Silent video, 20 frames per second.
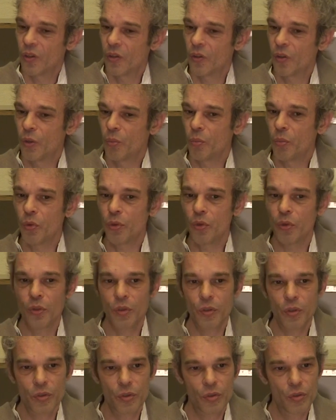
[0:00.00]
The
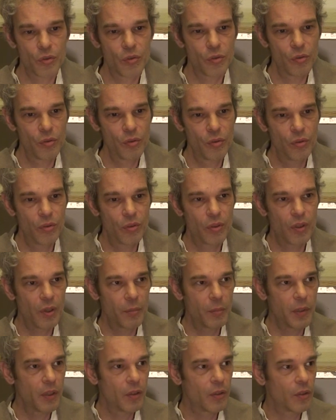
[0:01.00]
more you
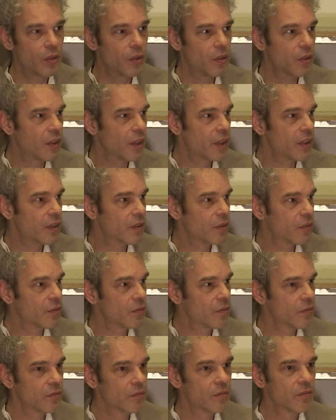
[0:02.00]
come in contact
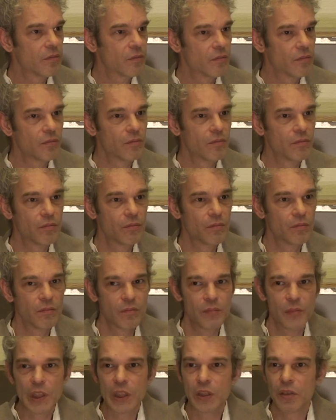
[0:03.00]

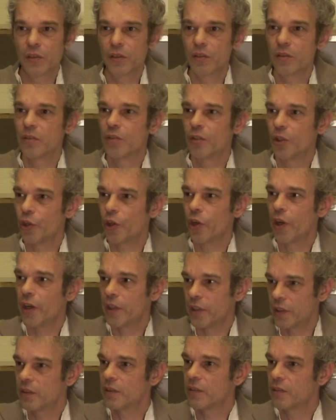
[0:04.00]
with your
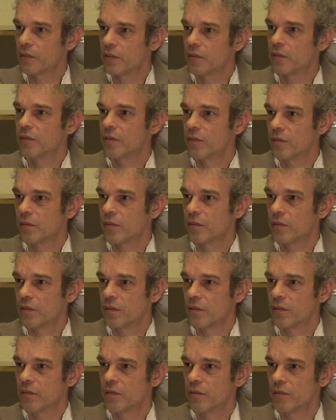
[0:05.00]
heart,
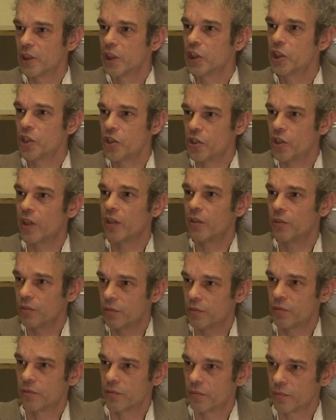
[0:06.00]
with the
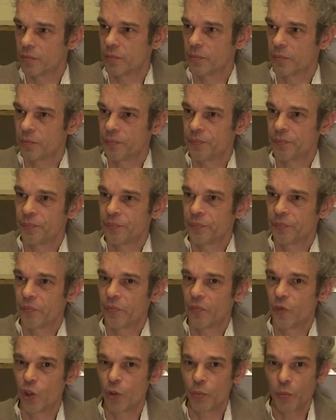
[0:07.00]
self,
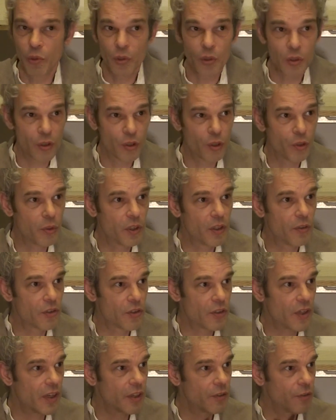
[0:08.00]
the more you will
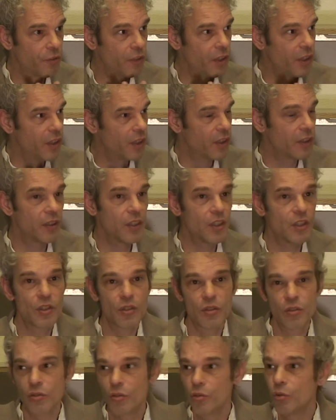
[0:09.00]
start feeling
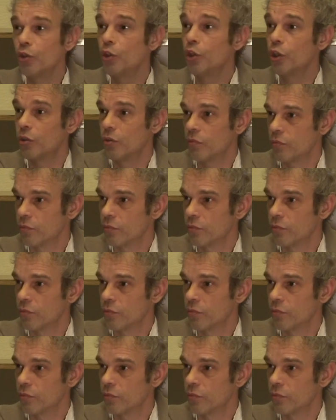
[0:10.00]
this union.